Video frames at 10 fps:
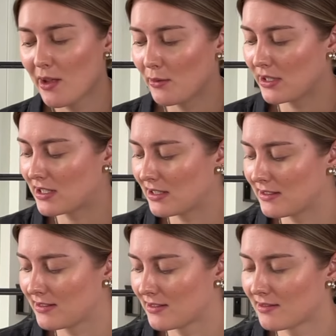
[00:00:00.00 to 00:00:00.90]
which
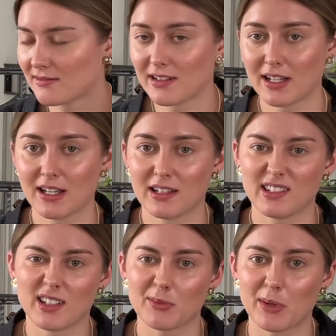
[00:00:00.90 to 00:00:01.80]
is,
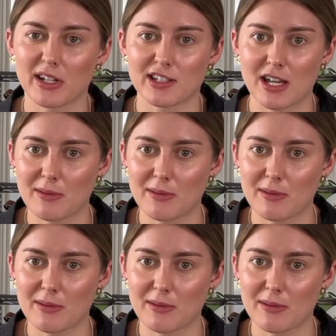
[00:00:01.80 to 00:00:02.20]
you know, pretty cheap.